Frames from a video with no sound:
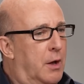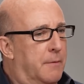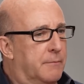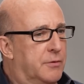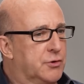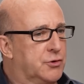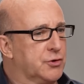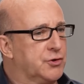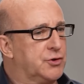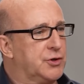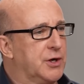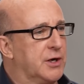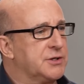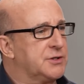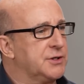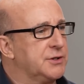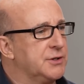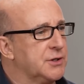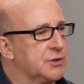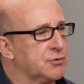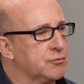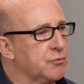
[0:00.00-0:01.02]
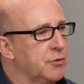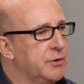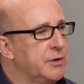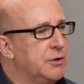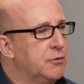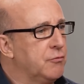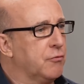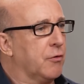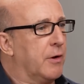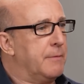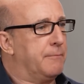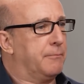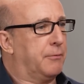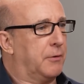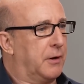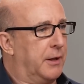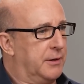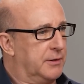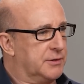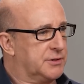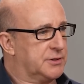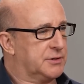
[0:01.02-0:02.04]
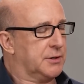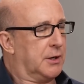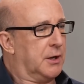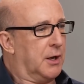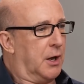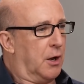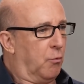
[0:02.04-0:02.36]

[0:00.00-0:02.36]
but you're just in this really great place